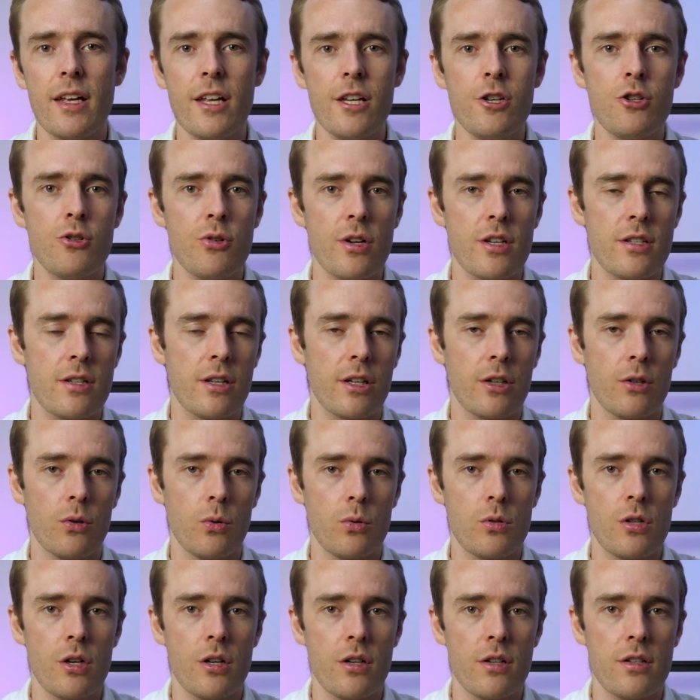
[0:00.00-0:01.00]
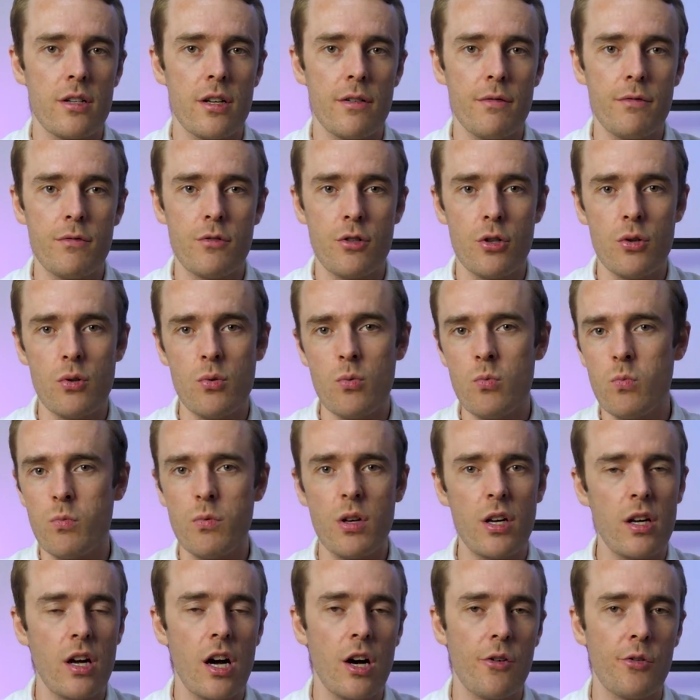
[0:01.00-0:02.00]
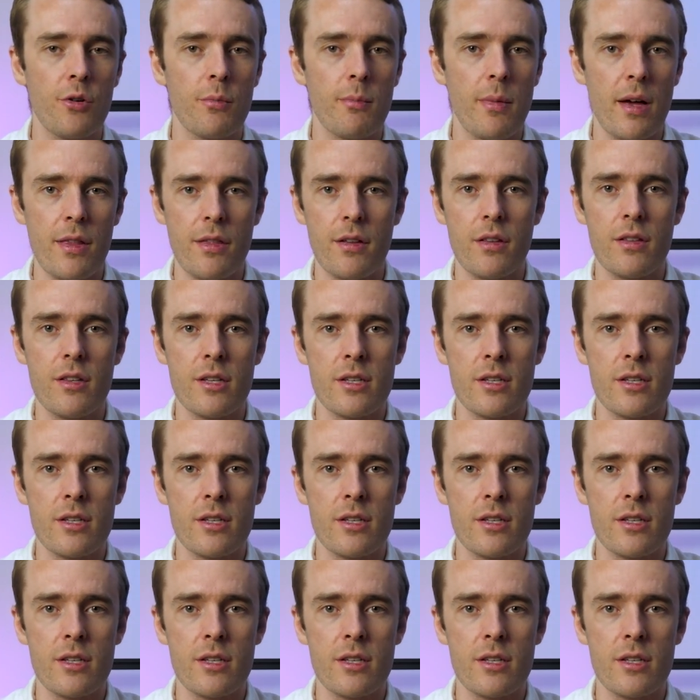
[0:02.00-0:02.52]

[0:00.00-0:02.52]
interesting alternative to the current method